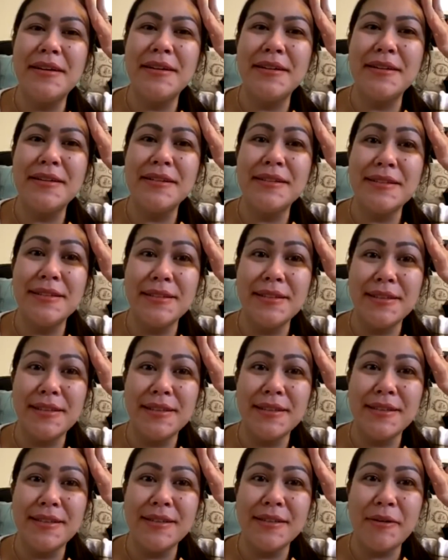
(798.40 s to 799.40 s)

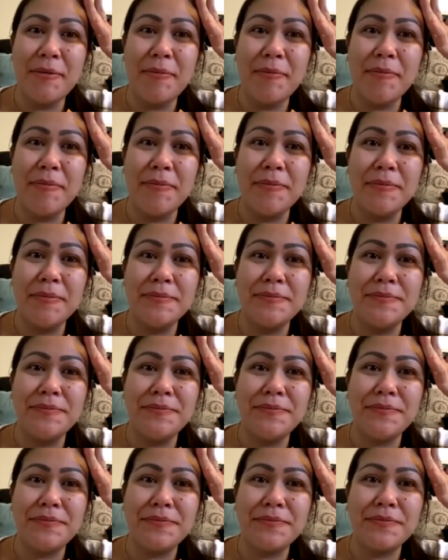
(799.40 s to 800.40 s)

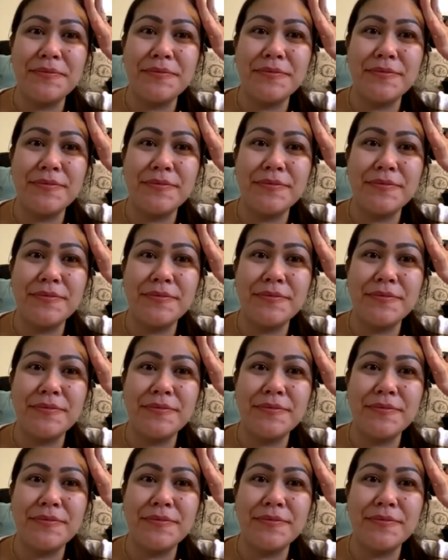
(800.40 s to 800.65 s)
The person shown says nothing.